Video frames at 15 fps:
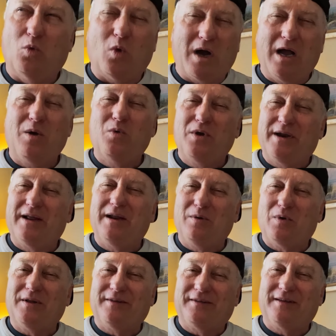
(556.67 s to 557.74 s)
Why would
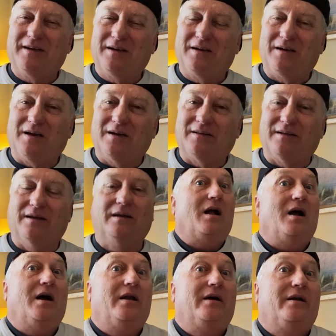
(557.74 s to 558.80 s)
anyone think like that?
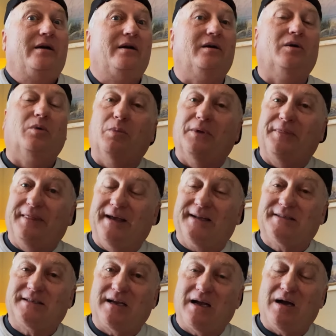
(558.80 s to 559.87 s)
I don't know, but
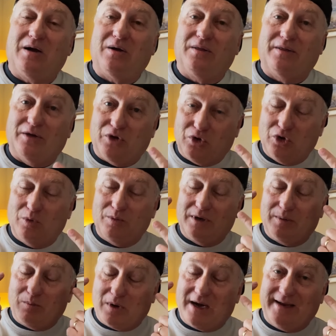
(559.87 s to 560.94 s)
that's how the
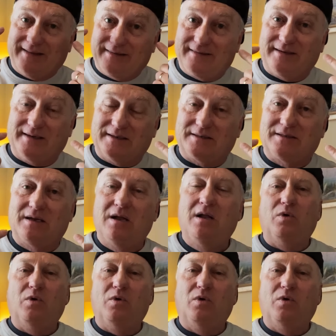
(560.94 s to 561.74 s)
human mind thinks.